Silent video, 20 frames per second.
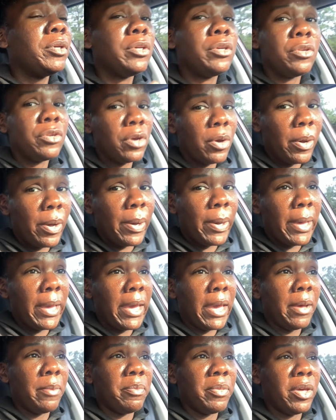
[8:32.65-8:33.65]
You know how I
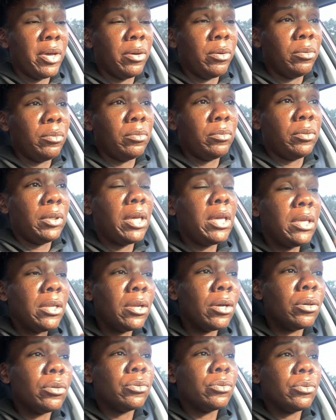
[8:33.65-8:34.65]
am, though. He
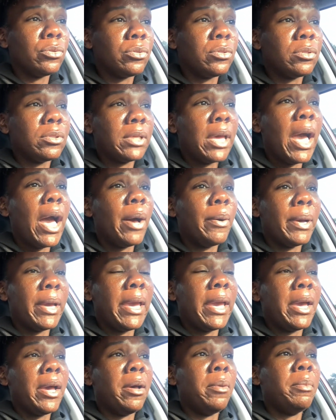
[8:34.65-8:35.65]
knows how I
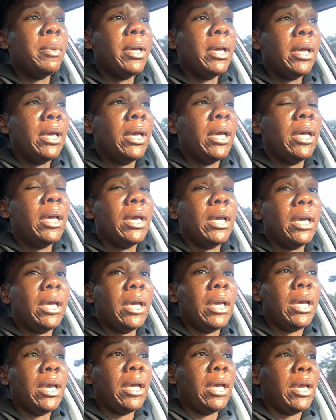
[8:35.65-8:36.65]

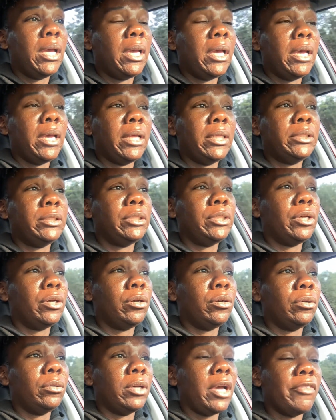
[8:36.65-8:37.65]
am. And, you
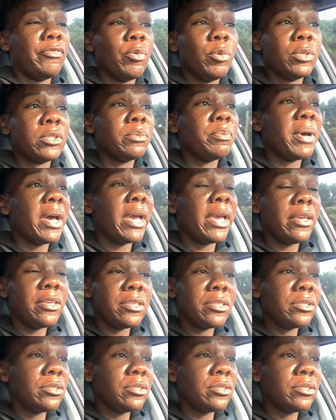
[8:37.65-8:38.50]
know, if it was my